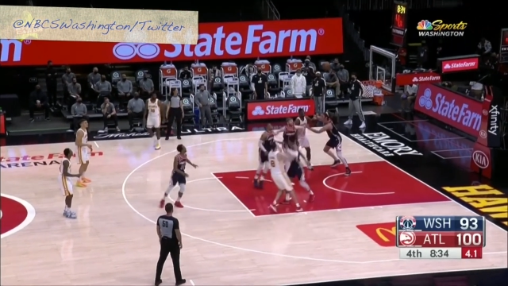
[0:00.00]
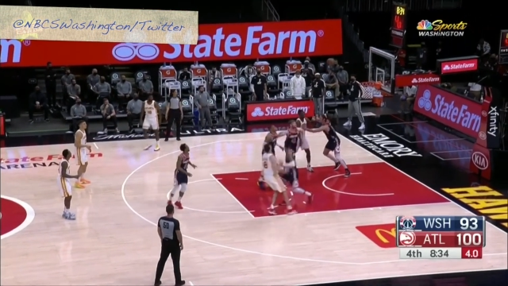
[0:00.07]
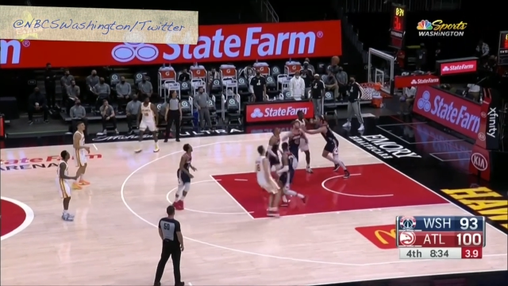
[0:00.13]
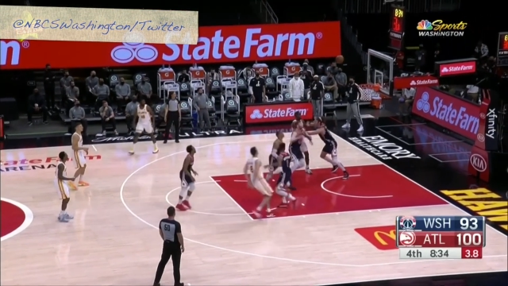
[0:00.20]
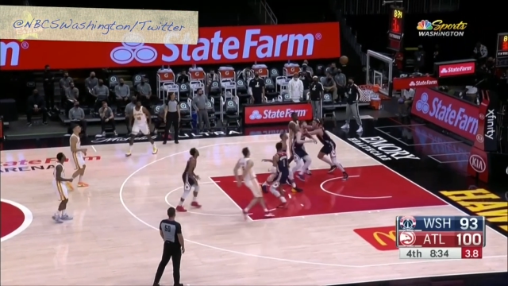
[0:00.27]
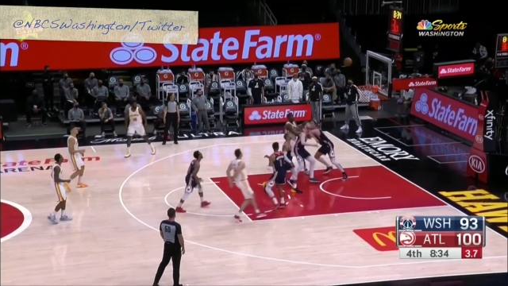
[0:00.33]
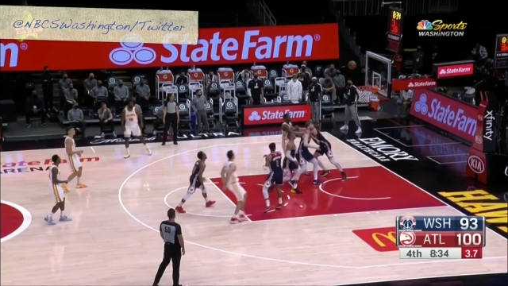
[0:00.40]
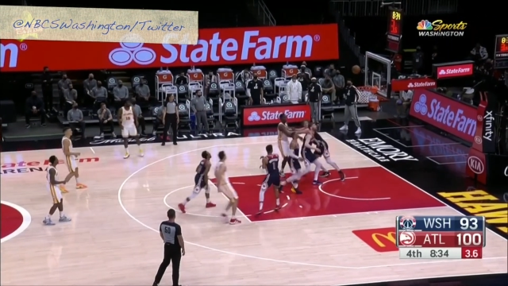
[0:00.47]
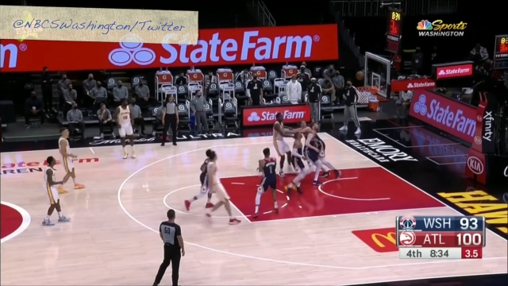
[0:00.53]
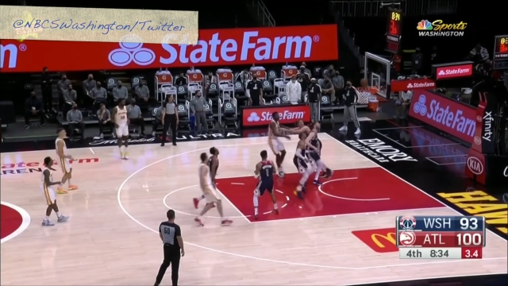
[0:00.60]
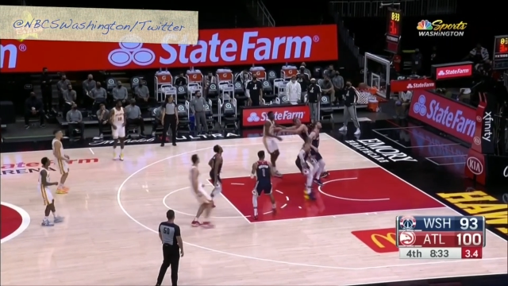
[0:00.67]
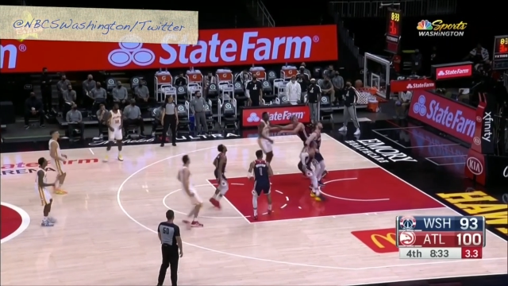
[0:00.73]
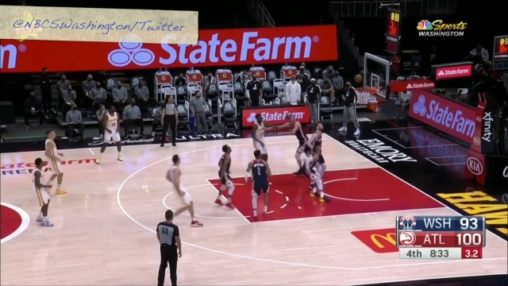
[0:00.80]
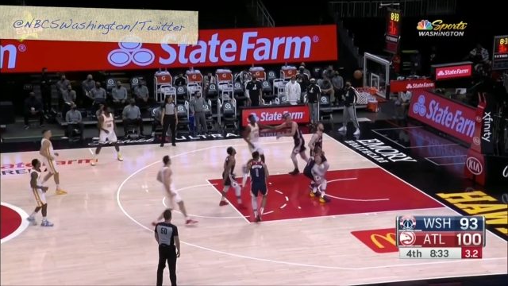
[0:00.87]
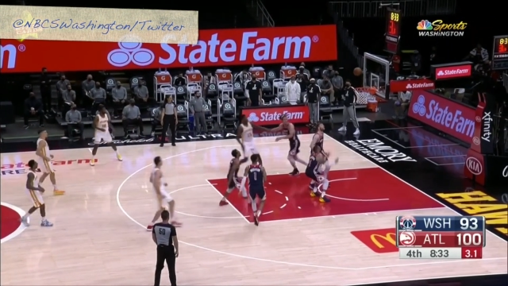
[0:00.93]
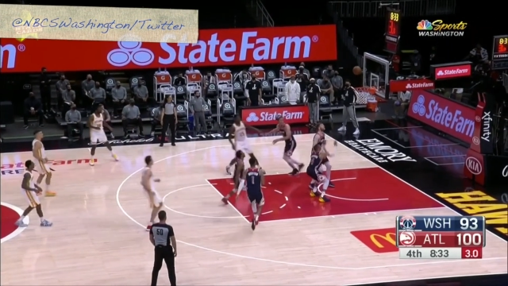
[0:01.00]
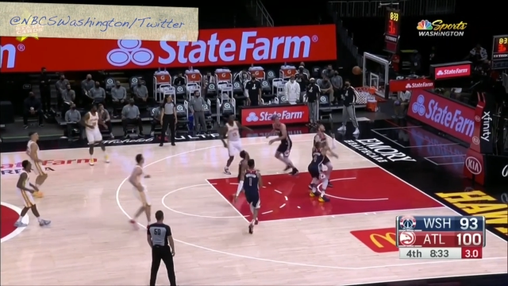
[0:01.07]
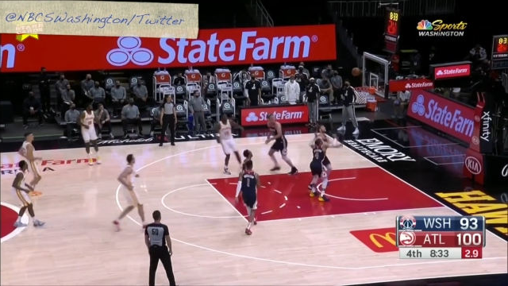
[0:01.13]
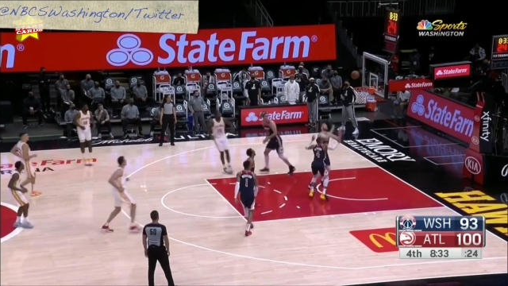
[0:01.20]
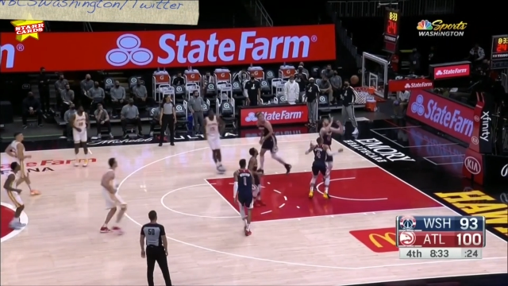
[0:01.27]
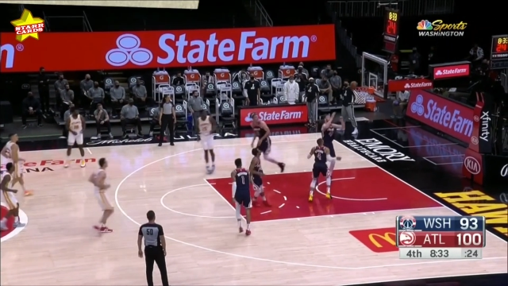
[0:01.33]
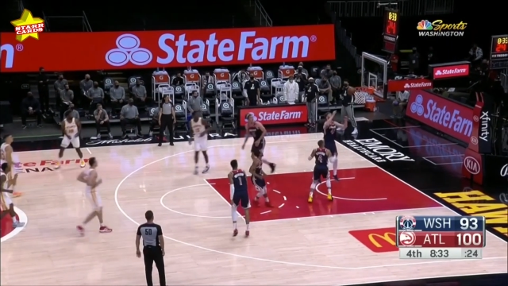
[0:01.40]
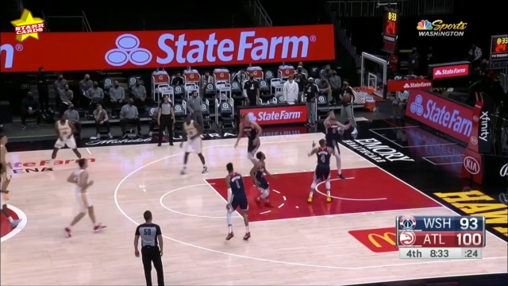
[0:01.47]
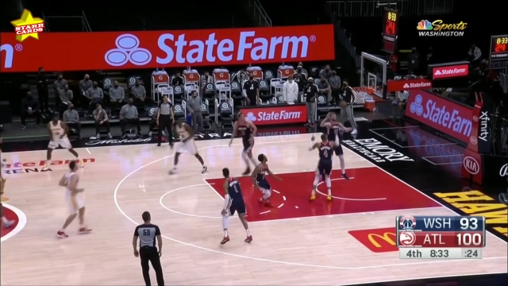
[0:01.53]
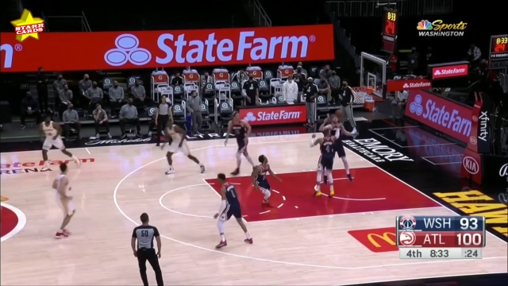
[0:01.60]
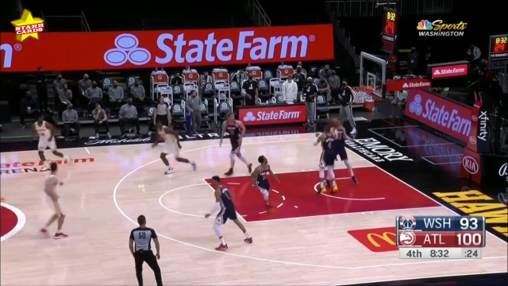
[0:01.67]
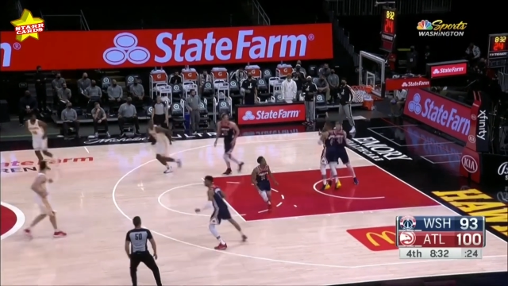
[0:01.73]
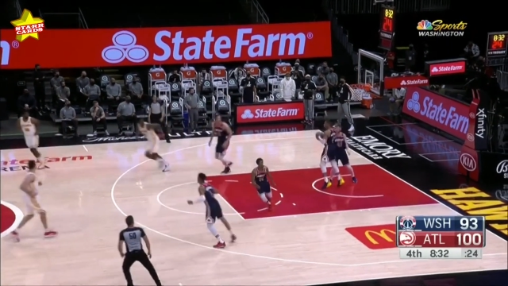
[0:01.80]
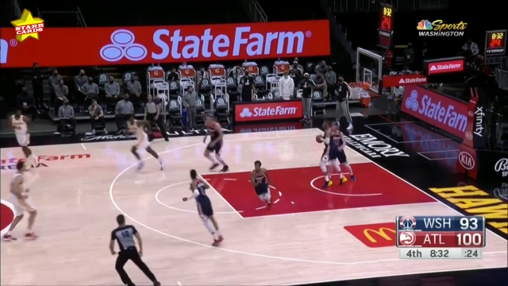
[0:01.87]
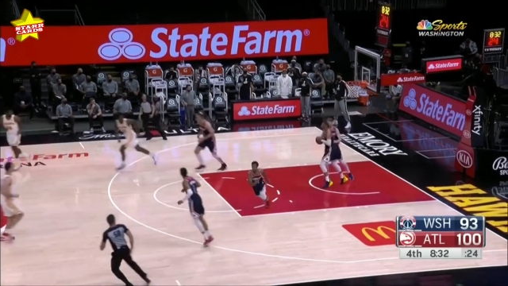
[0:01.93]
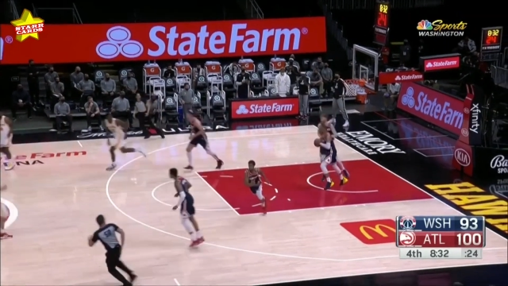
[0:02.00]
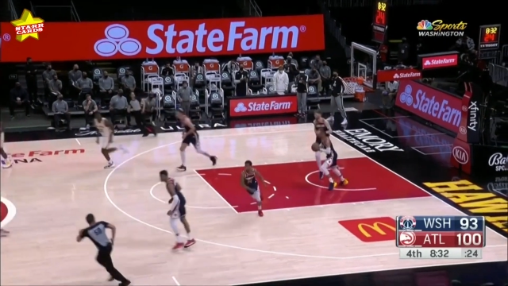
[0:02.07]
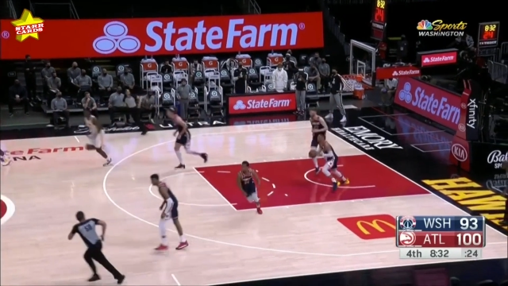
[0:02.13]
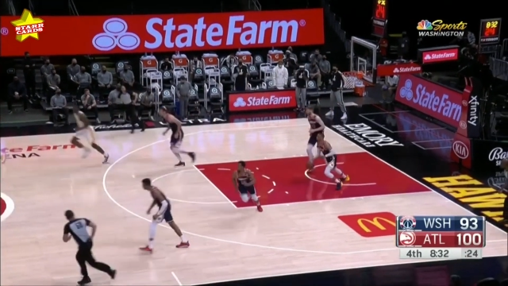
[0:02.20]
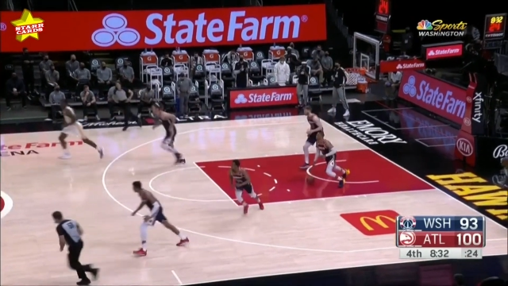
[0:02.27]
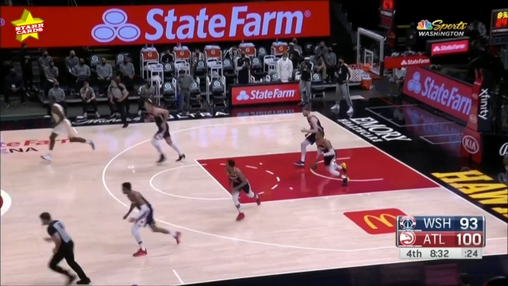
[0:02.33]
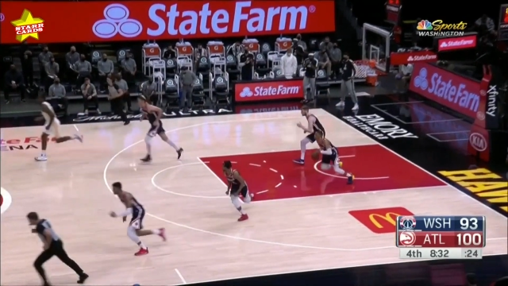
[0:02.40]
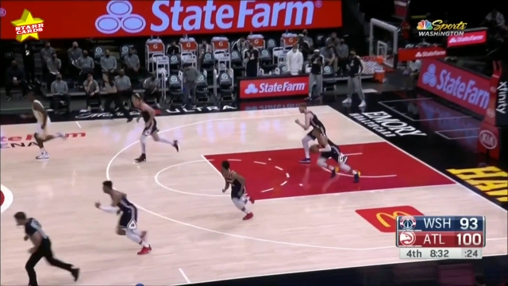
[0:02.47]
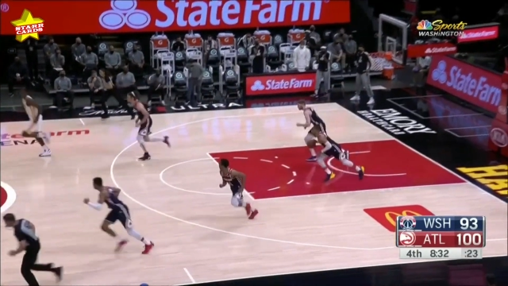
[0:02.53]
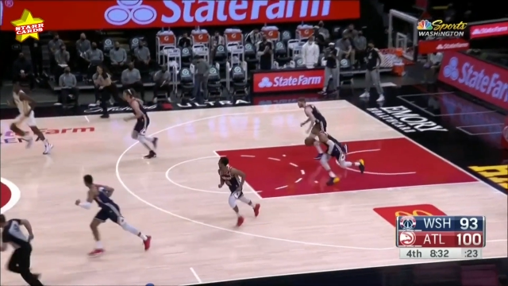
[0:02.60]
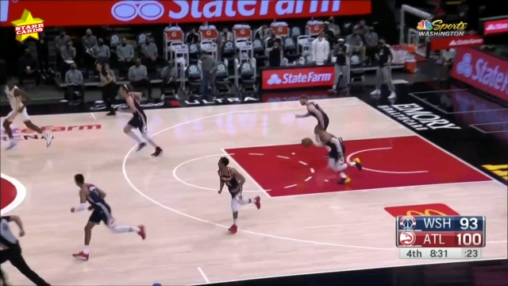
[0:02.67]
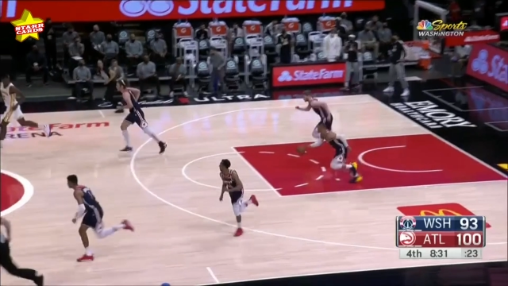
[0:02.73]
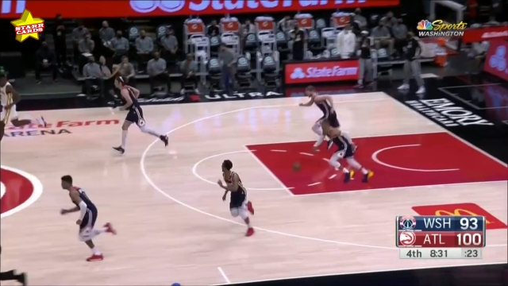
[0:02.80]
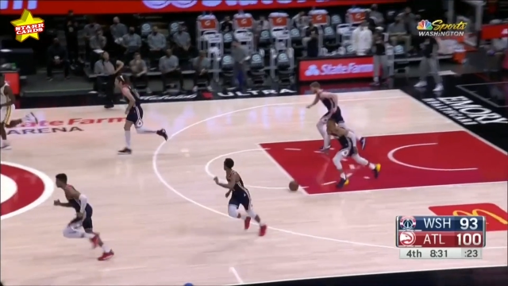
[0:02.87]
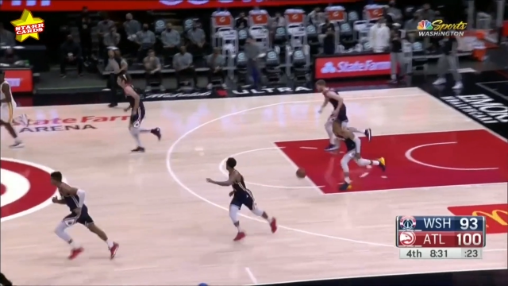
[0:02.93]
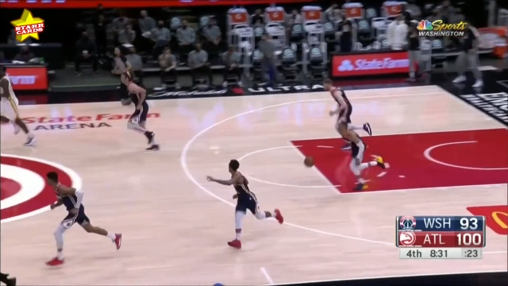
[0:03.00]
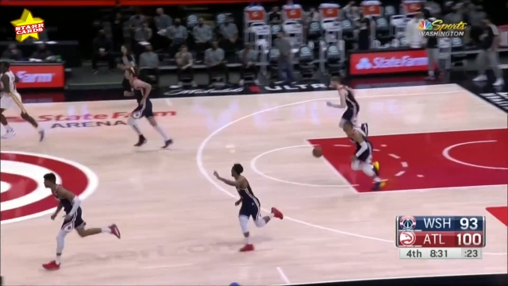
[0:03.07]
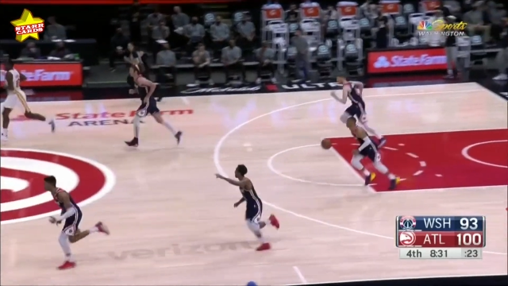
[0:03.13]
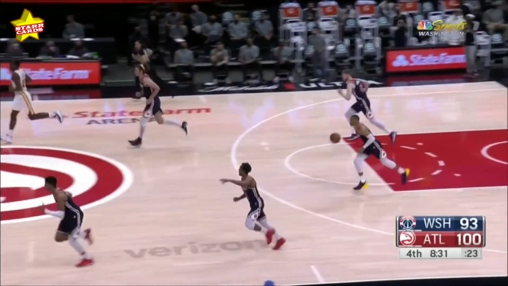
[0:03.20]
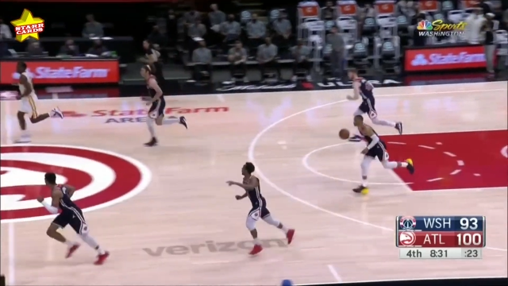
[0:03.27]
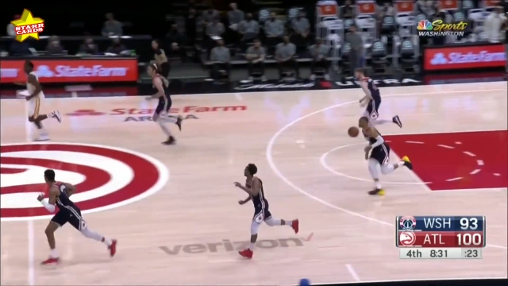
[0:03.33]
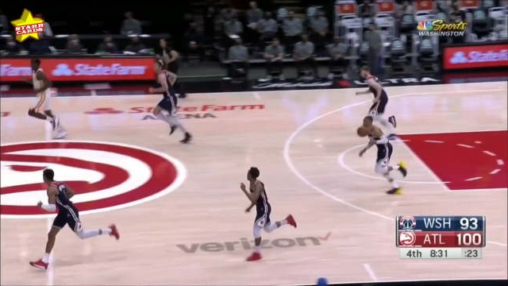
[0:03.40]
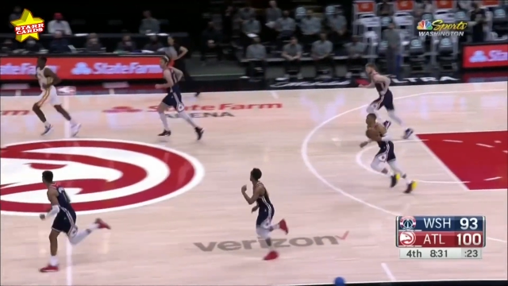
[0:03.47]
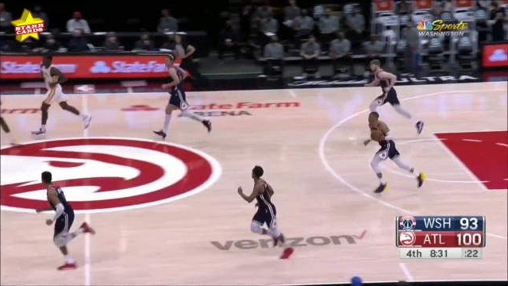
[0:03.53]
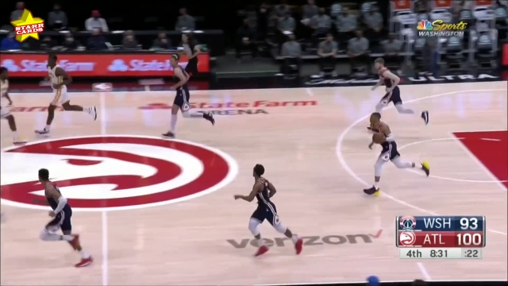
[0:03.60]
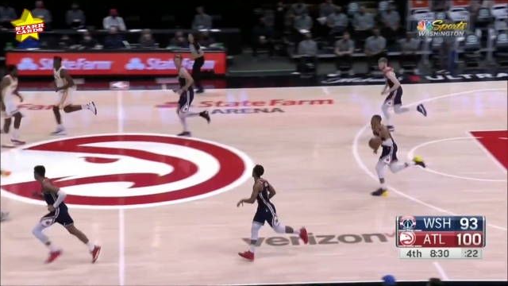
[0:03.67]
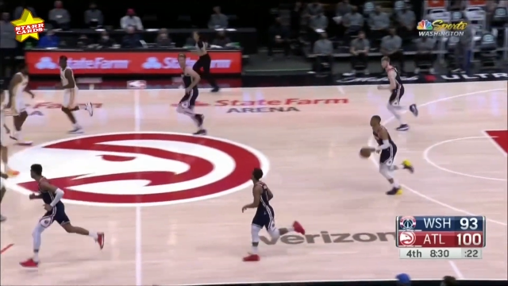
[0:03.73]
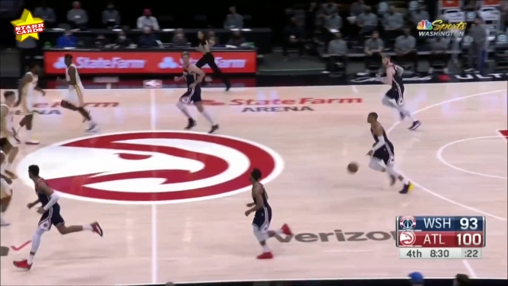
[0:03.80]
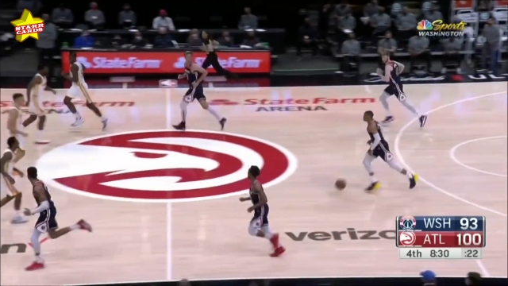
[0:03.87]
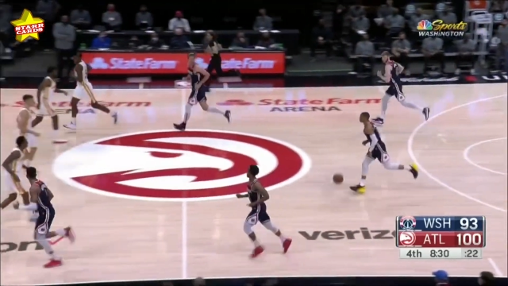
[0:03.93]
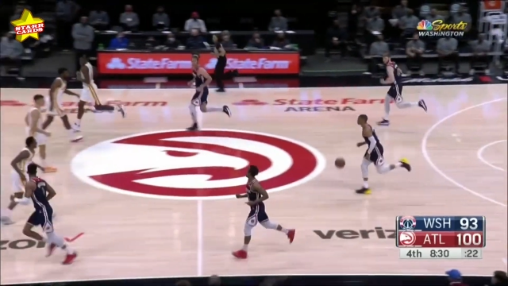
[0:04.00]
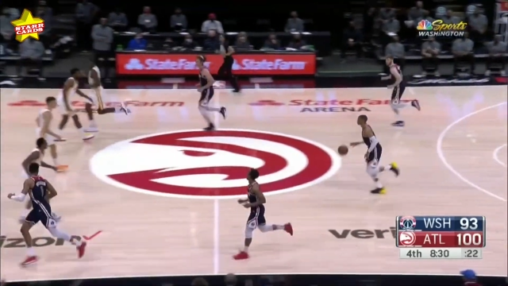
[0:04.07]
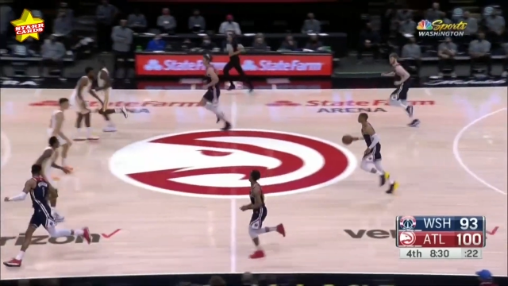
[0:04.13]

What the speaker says: [unreadable: no face in view]